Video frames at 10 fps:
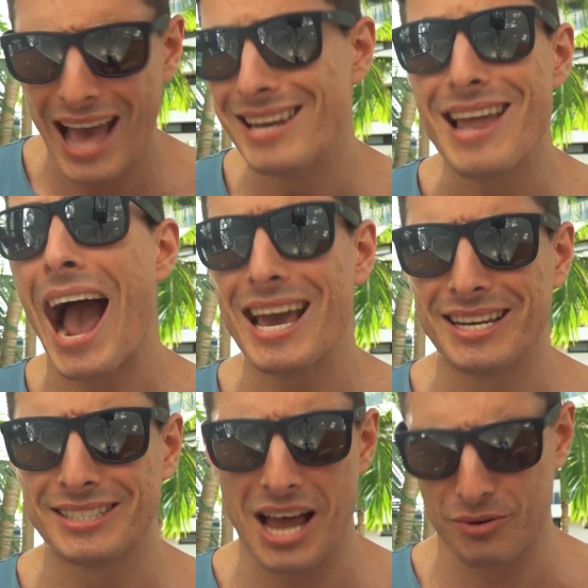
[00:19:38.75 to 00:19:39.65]
and
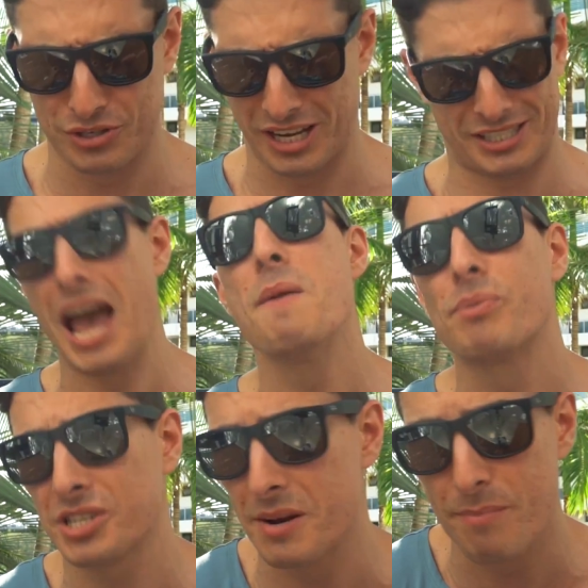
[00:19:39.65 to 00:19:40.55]
dieting down to like
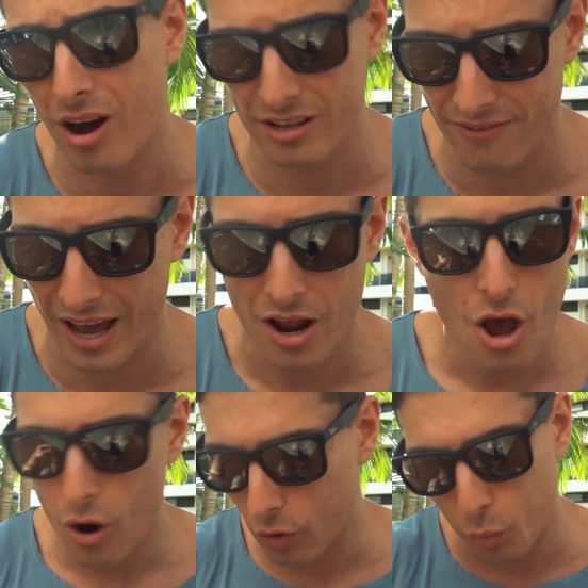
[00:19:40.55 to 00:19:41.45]
10% body fat
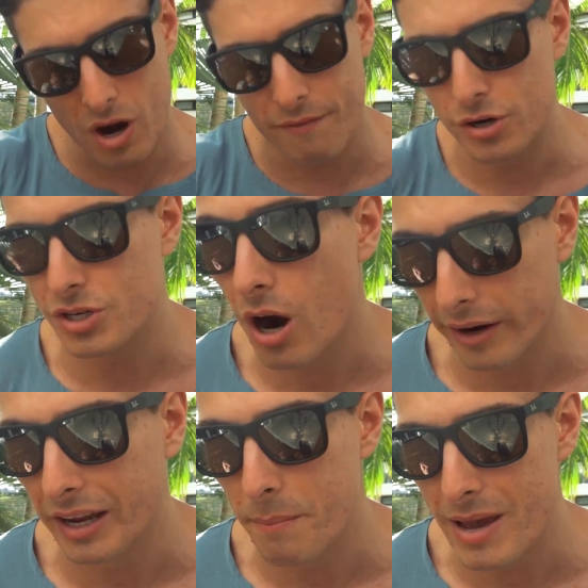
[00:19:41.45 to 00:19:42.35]
or whatever your
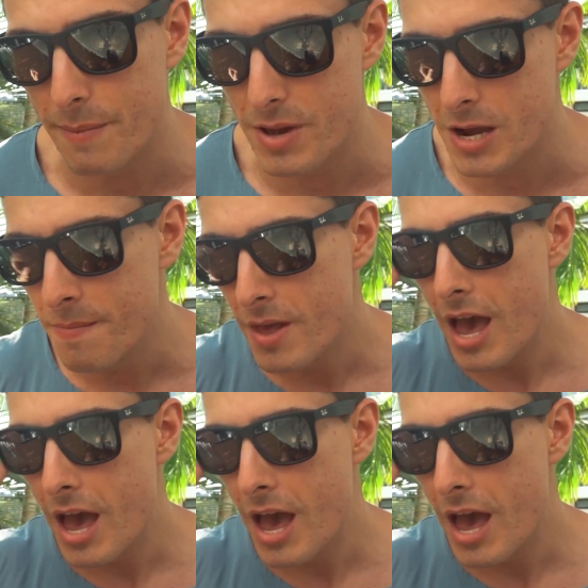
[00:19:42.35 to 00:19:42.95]
target may be.